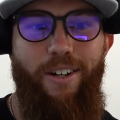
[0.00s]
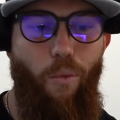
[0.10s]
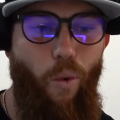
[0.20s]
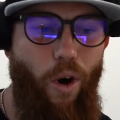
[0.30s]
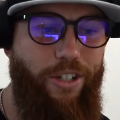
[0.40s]

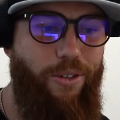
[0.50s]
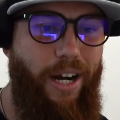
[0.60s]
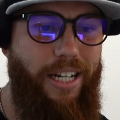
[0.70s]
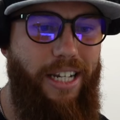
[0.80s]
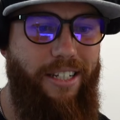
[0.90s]
What do
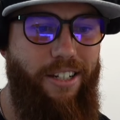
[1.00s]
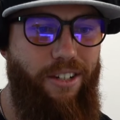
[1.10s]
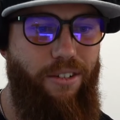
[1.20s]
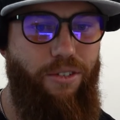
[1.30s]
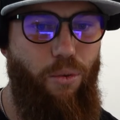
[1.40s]
I need to
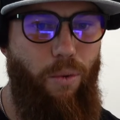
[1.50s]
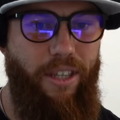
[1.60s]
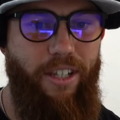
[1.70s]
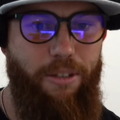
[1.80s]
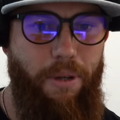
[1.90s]
do to
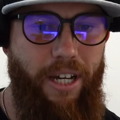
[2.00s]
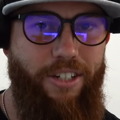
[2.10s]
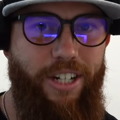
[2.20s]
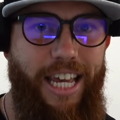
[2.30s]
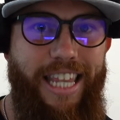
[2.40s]
win this
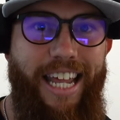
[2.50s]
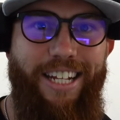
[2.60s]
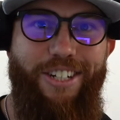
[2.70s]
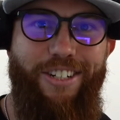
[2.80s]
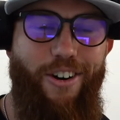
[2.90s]
pitch? And then
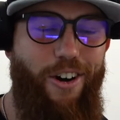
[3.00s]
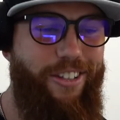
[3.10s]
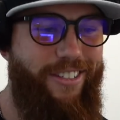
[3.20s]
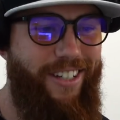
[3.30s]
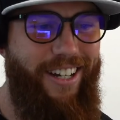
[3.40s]
it just all of
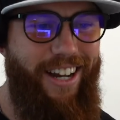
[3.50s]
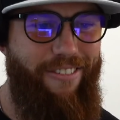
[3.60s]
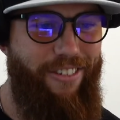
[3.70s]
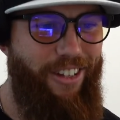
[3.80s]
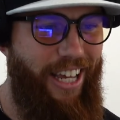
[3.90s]
a sudden, I
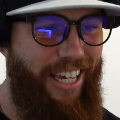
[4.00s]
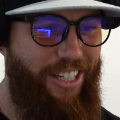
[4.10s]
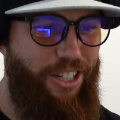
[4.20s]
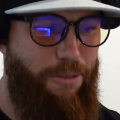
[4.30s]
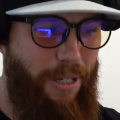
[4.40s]
feel like
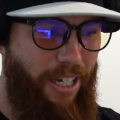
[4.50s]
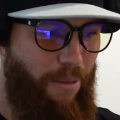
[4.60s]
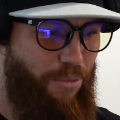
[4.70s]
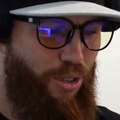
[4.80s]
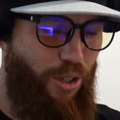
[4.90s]
it just
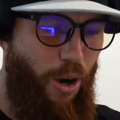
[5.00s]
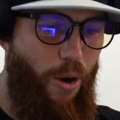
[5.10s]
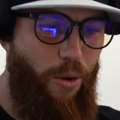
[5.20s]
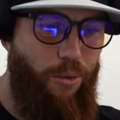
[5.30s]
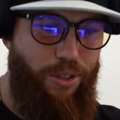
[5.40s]
becomes
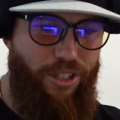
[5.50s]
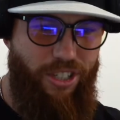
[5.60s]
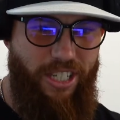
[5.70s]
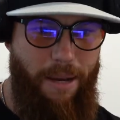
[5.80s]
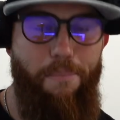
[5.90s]
so
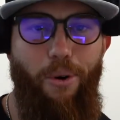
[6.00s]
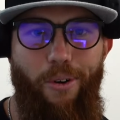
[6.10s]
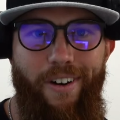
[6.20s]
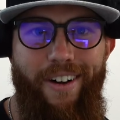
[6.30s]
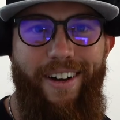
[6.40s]

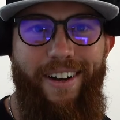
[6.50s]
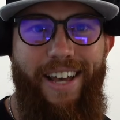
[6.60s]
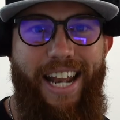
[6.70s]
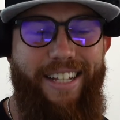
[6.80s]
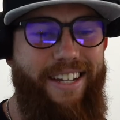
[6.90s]
simple
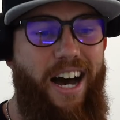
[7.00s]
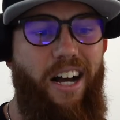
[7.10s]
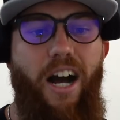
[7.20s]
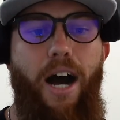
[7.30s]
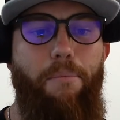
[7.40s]
and it's
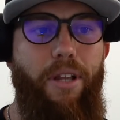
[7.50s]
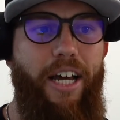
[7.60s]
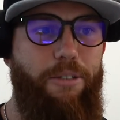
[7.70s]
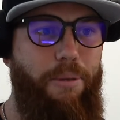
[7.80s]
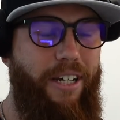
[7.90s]
not
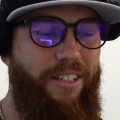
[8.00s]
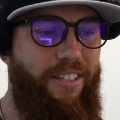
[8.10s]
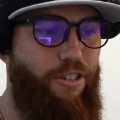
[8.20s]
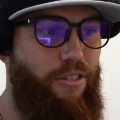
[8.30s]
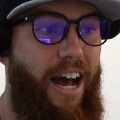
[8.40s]
complex because
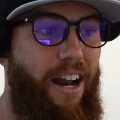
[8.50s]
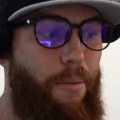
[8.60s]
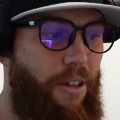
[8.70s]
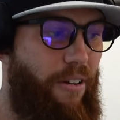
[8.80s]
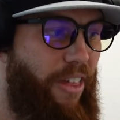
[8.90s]
you're not
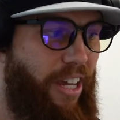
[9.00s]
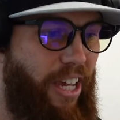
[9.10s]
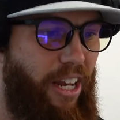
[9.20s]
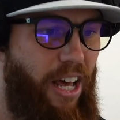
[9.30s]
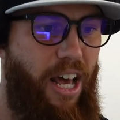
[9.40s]
up there
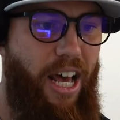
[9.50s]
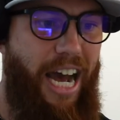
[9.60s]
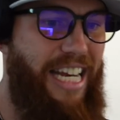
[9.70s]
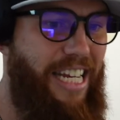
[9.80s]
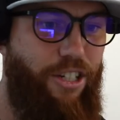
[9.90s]
thinking,
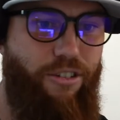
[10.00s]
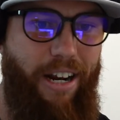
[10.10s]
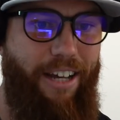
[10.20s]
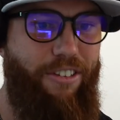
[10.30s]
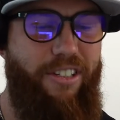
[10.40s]
I need to
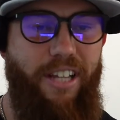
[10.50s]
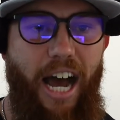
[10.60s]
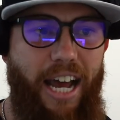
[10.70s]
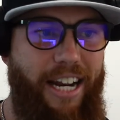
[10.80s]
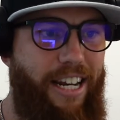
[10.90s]
strike out the
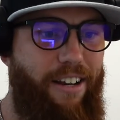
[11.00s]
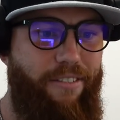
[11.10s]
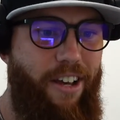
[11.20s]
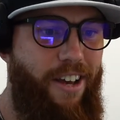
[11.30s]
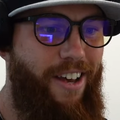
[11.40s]
side. I need to,
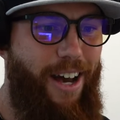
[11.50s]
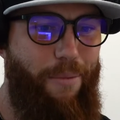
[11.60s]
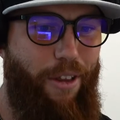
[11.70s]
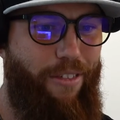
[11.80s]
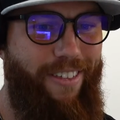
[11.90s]
I'm
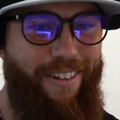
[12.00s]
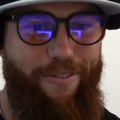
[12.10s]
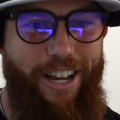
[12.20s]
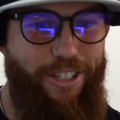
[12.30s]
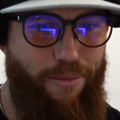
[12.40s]
going to uh,
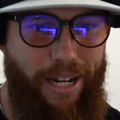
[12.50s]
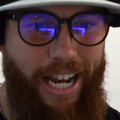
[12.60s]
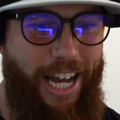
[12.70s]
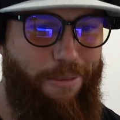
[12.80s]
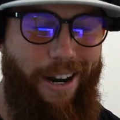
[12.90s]
face three
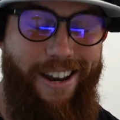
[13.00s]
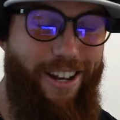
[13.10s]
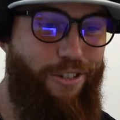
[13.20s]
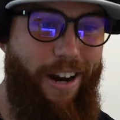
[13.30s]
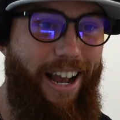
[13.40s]
guys, but I need to
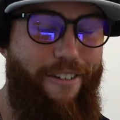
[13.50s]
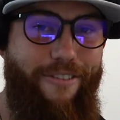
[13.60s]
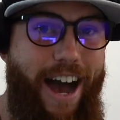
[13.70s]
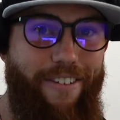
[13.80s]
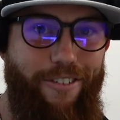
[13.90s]
strike out
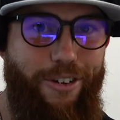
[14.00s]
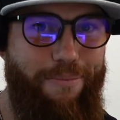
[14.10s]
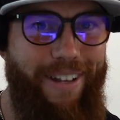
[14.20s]
five of them.